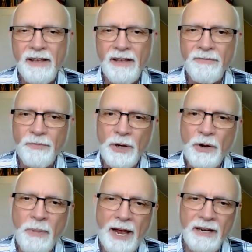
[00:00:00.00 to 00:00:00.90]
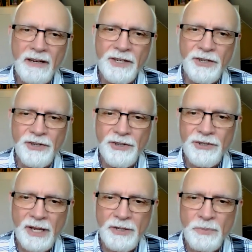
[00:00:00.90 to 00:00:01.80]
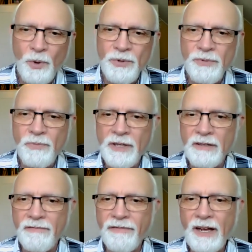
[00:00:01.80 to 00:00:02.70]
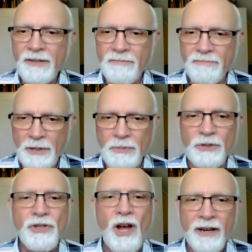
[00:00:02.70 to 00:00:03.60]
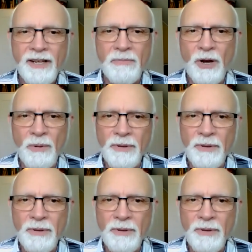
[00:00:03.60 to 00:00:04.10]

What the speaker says: if we go back 100 years, I suppose we could find people talking about it.